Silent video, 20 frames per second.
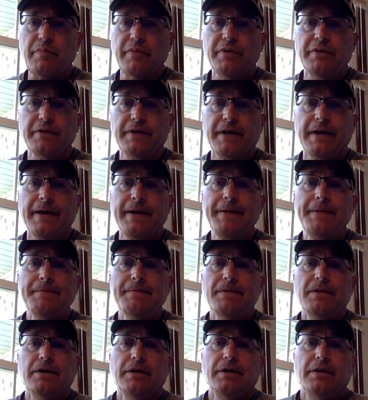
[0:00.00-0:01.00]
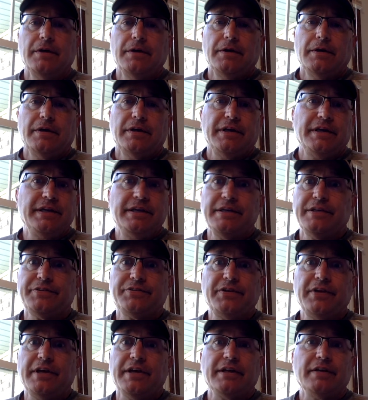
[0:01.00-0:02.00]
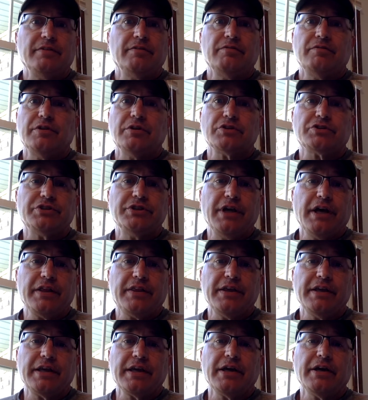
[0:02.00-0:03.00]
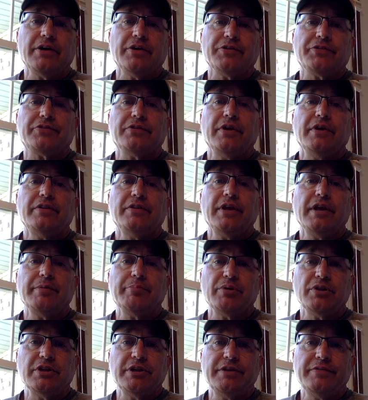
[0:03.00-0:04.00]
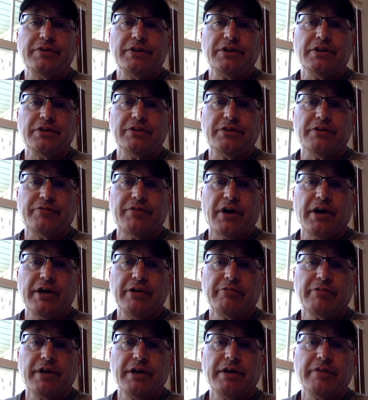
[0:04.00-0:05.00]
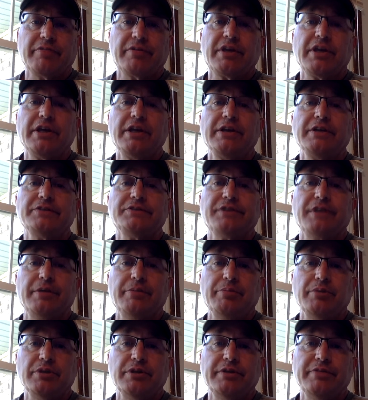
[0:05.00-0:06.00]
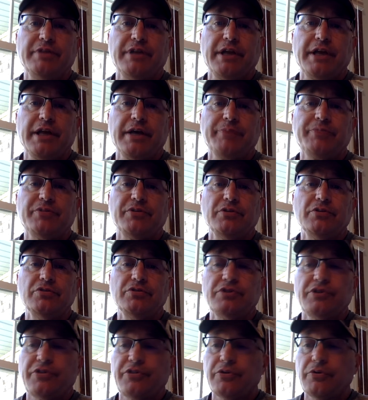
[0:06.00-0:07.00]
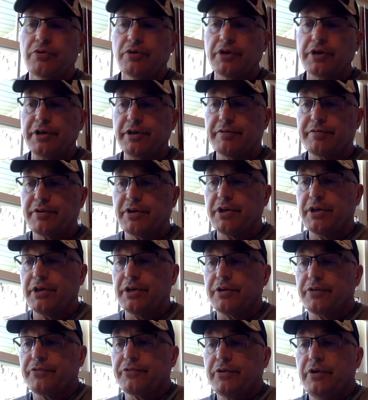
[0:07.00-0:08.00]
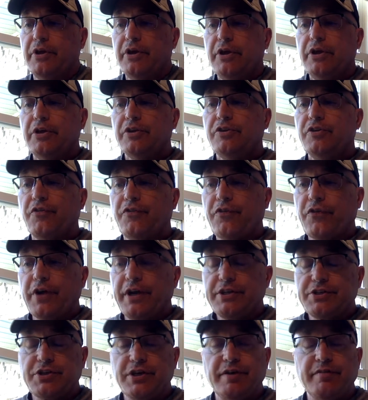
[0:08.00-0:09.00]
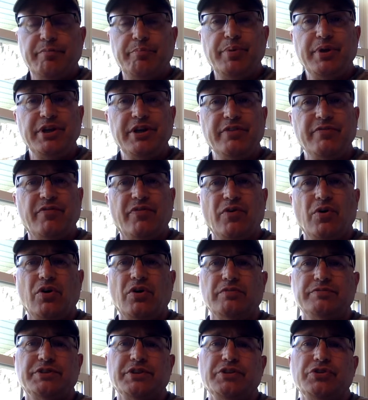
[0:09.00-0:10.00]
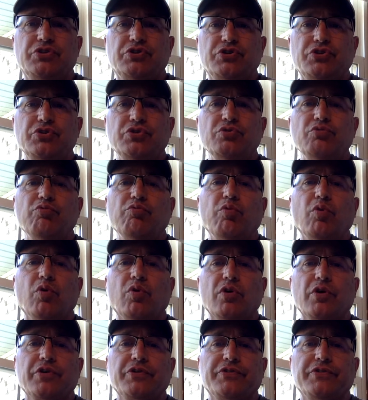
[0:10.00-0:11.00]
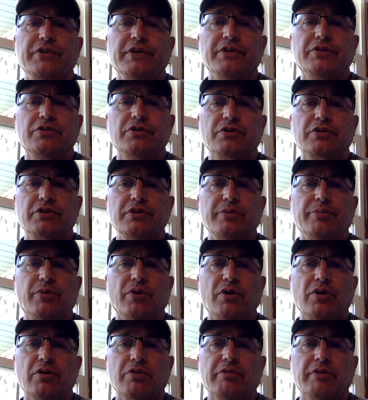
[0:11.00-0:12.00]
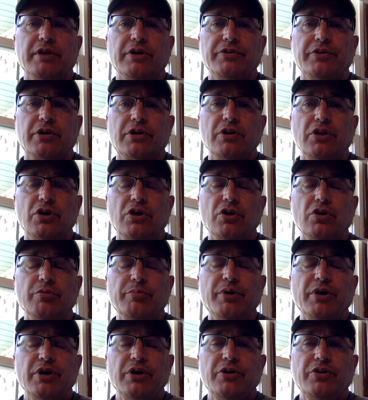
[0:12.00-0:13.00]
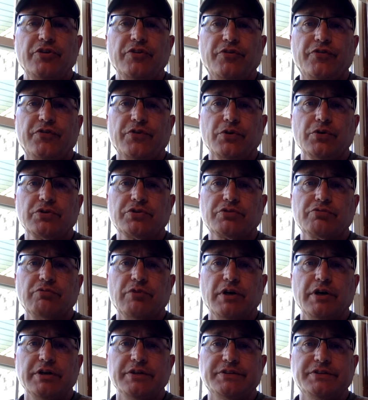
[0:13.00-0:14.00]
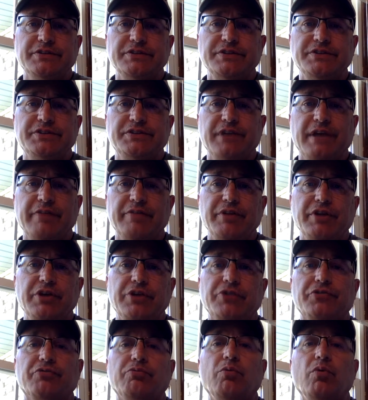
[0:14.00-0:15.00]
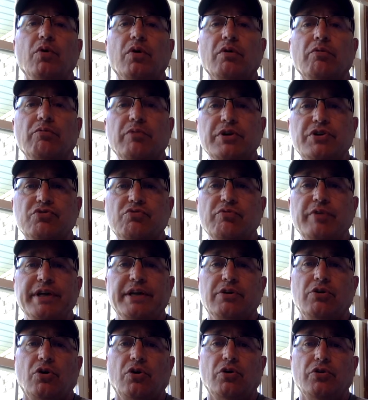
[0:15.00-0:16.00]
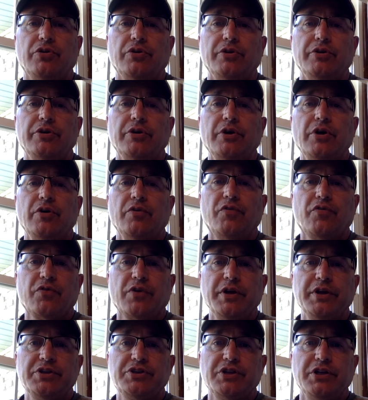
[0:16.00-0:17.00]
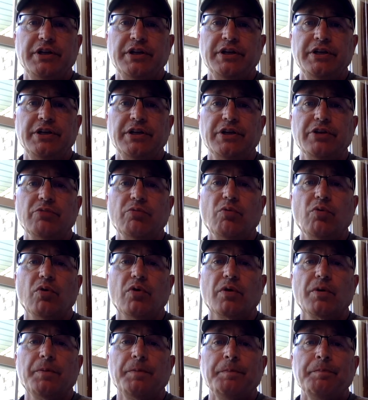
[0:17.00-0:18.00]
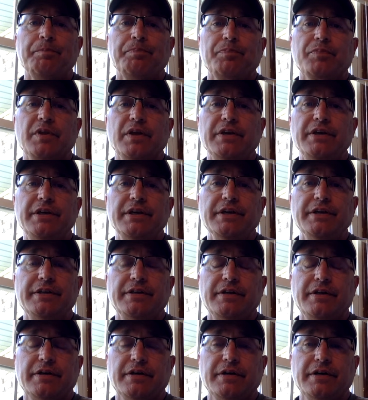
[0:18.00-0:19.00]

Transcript: Okay? He is it. There's nothing else. They believe in the divine right of kings. They believe in absolute authority of kings. The French have been involved in two wars that took them all around the globe. The first was the 7 Years' War, which we call the French and Indian War in